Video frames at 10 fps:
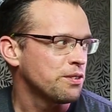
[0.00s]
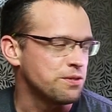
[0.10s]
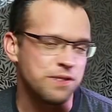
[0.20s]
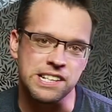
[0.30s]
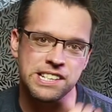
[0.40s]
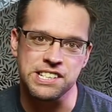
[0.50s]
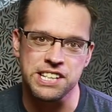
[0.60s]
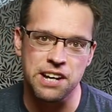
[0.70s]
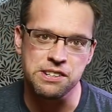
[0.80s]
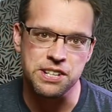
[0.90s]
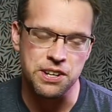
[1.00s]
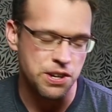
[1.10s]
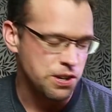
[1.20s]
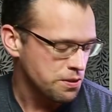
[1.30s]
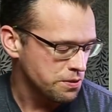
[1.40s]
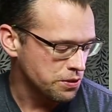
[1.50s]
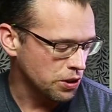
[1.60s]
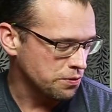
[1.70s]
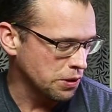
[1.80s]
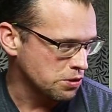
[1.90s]
We've fitted CO2, we've
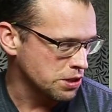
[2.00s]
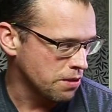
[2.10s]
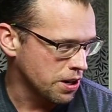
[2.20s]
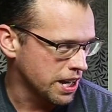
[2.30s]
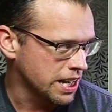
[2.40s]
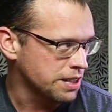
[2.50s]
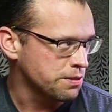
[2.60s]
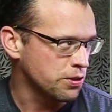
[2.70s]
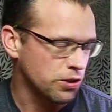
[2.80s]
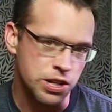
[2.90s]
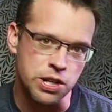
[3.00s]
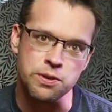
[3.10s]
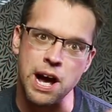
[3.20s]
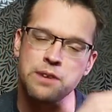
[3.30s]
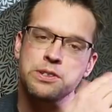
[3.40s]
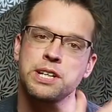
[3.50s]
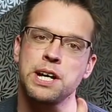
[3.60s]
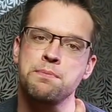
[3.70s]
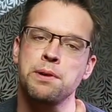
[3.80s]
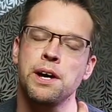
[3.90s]
got the filter running, we've got the new
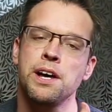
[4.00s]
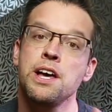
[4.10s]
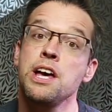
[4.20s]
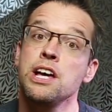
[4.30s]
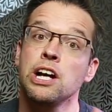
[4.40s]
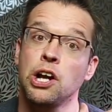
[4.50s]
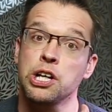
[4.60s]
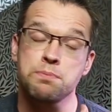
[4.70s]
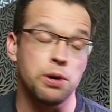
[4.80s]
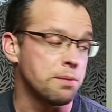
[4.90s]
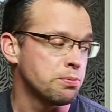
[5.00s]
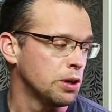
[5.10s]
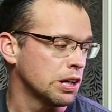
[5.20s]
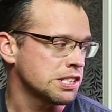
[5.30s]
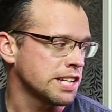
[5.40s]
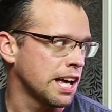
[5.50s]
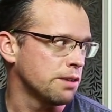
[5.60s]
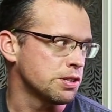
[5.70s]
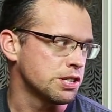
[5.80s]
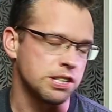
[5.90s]
Aquascaper glass pipework
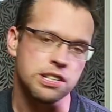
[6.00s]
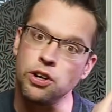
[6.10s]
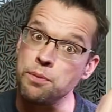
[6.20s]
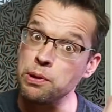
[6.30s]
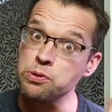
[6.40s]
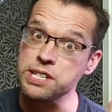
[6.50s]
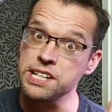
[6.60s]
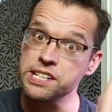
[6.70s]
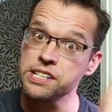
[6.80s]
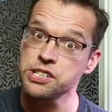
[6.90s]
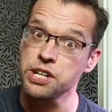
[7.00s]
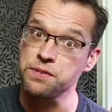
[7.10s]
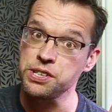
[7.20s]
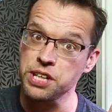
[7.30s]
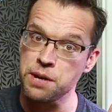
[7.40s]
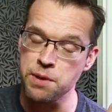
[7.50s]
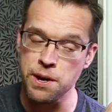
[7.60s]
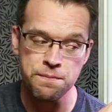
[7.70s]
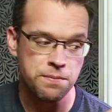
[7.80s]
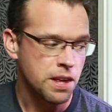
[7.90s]
set, which has got a built-in surface
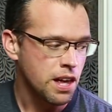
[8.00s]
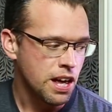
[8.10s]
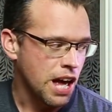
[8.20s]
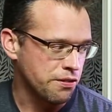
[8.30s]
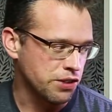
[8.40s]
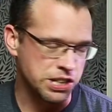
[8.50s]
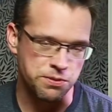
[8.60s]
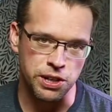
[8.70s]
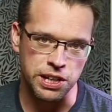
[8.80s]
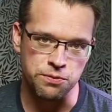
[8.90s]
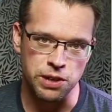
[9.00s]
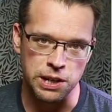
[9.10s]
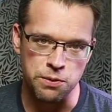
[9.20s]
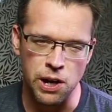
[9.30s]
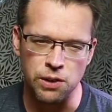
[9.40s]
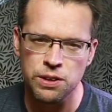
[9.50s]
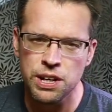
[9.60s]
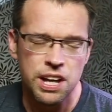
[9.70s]
skimmer. Everything's working really well.